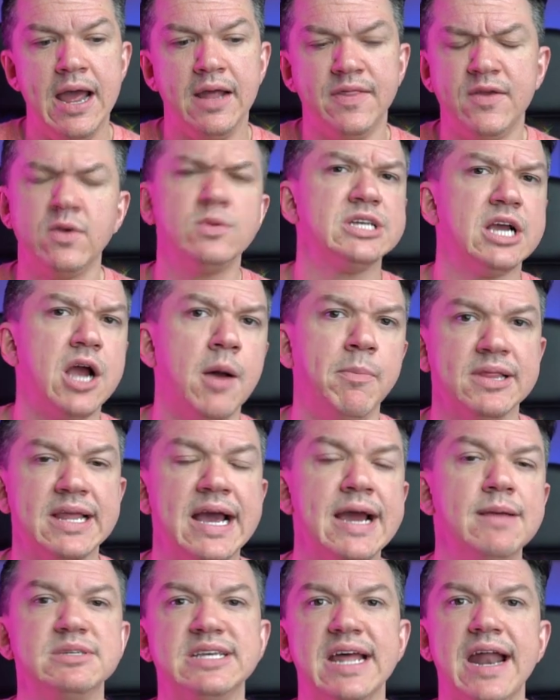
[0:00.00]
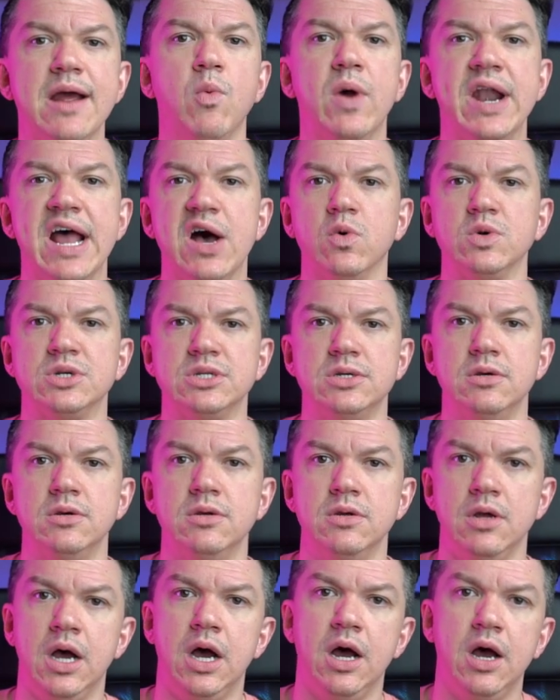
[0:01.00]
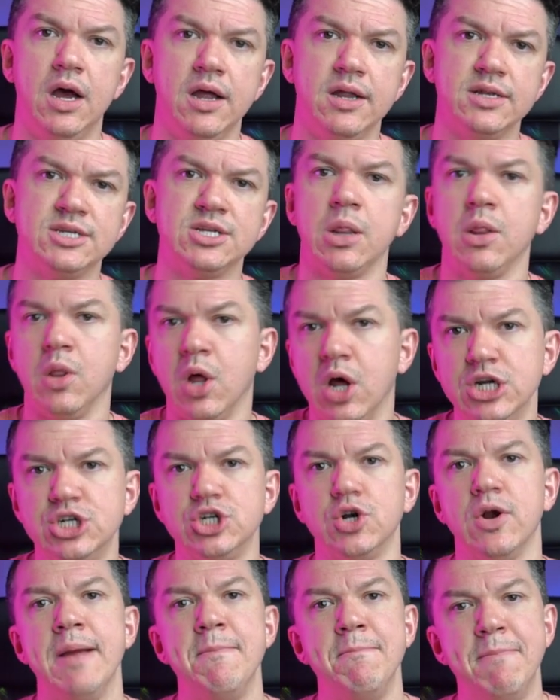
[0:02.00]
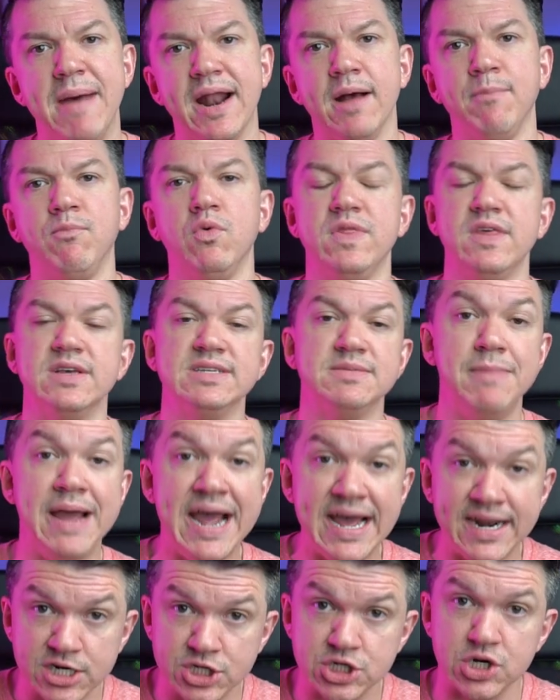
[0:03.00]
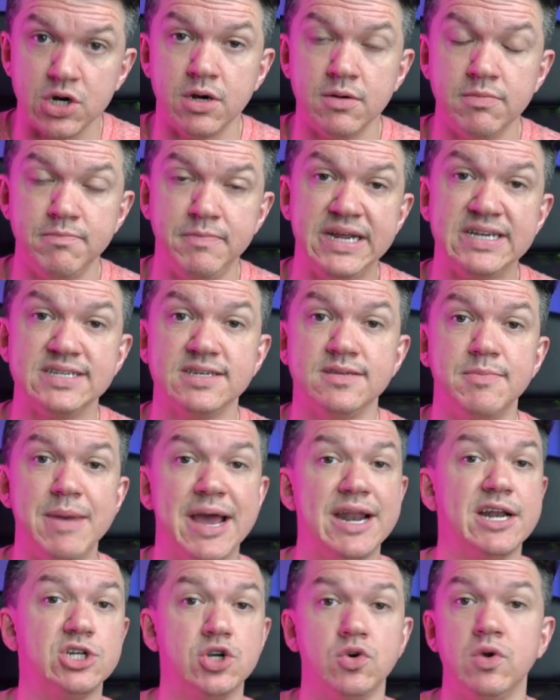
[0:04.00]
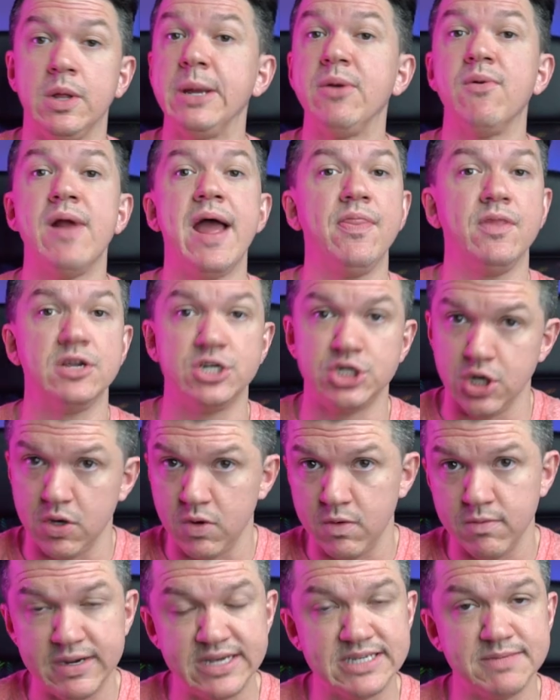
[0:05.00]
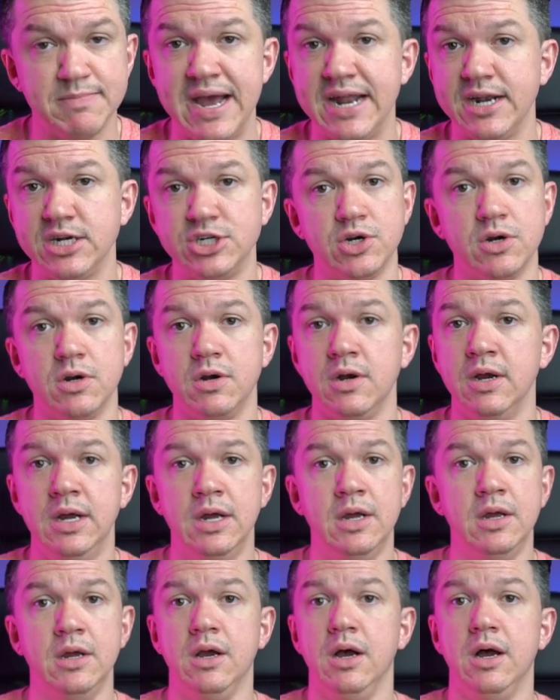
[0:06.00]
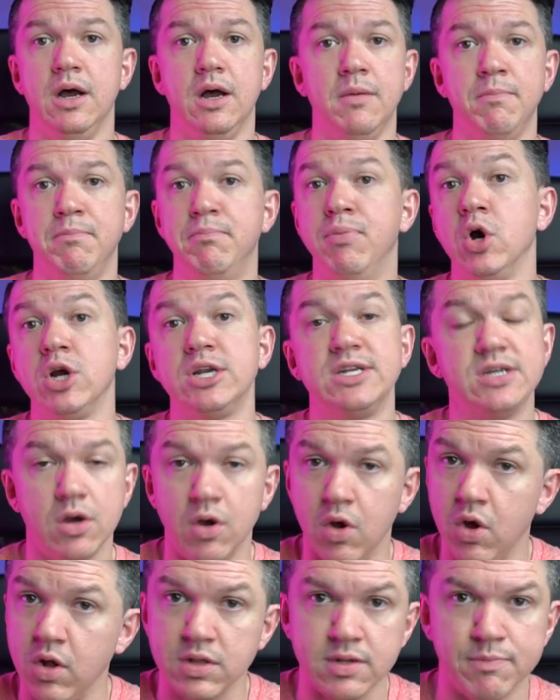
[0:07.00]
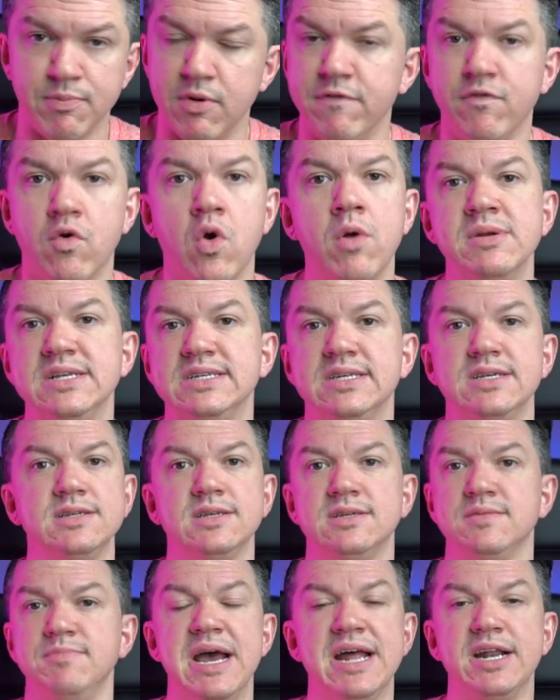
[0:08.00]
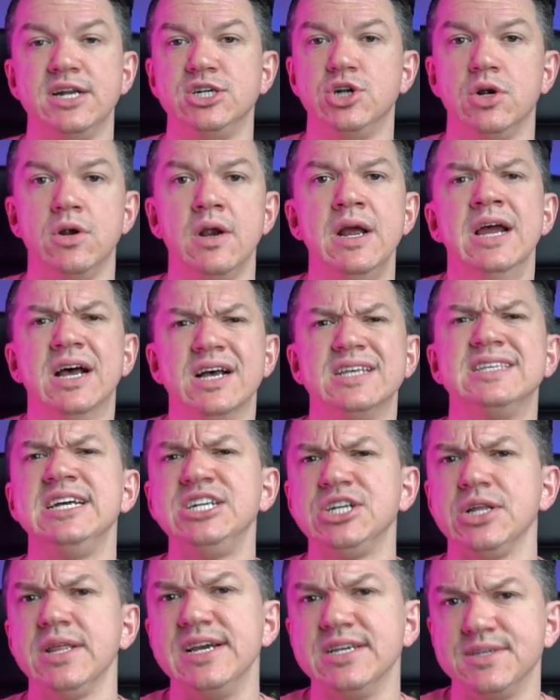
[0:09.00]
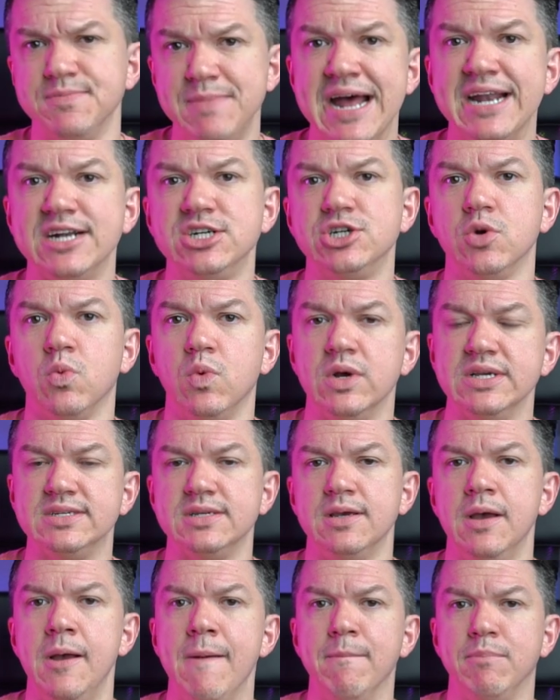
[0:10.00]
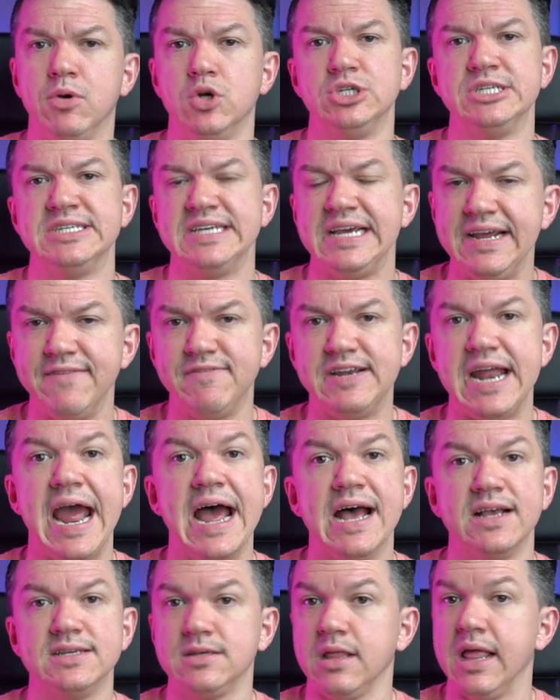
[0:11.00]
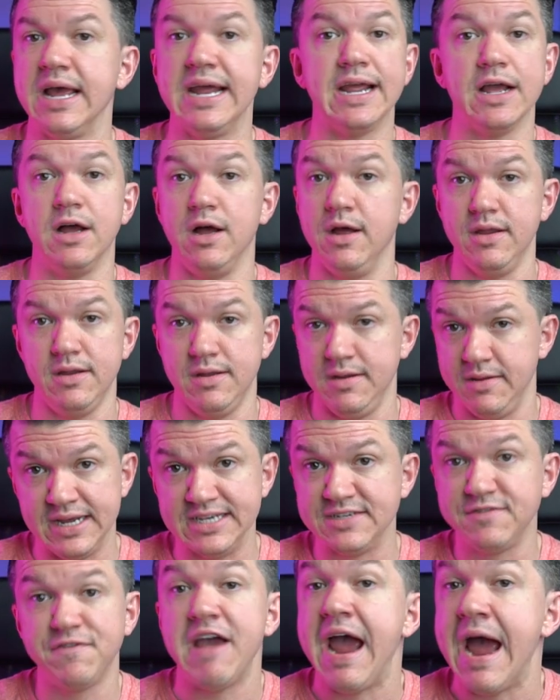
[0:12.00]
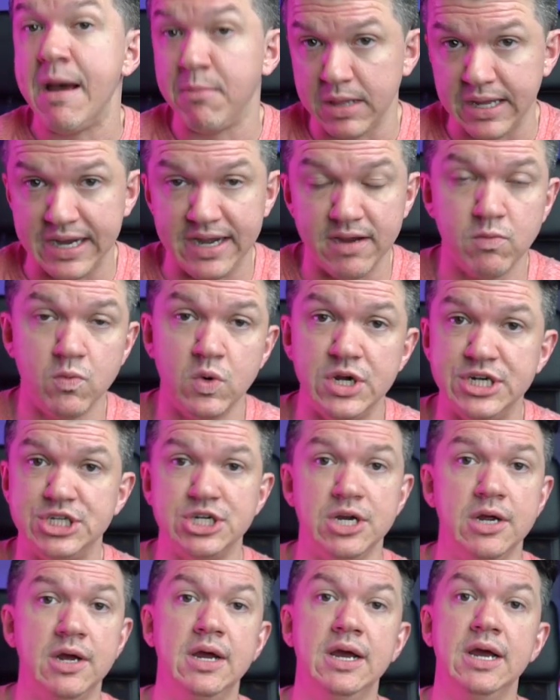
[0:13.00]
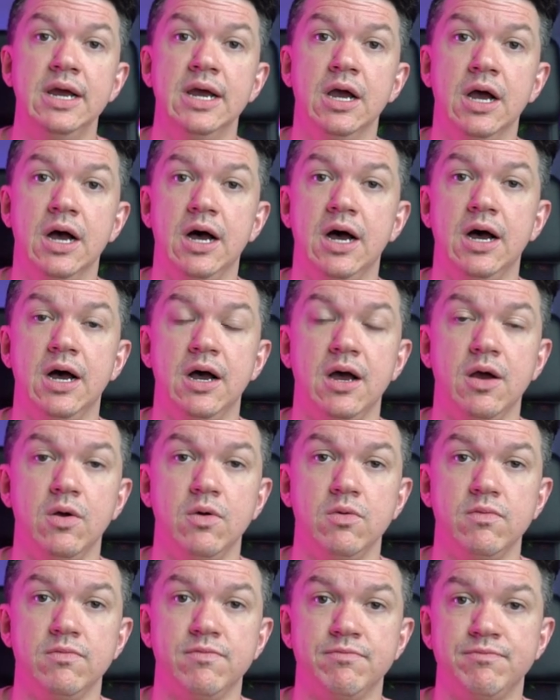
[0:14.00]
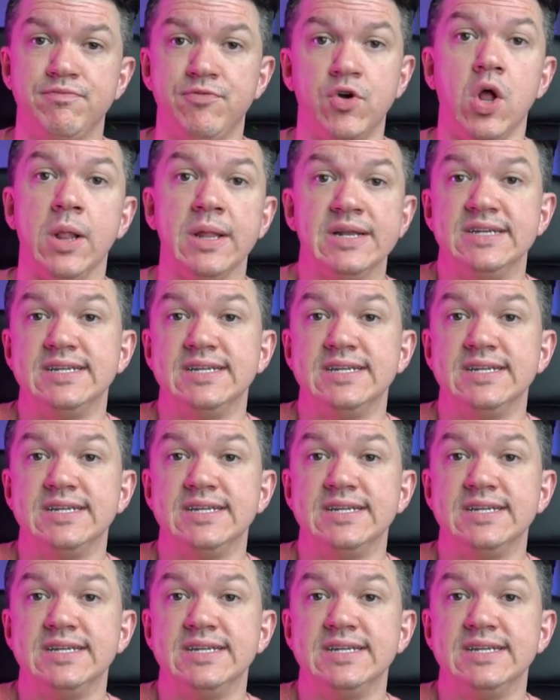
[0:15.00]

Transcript: There was a couple times that I went out uh, to lunch, or I met up with his manager, because his manager really ran the show. His manager uh, booked all the performances. His manager, essentially his manager was perceived as like his family, which uh, for all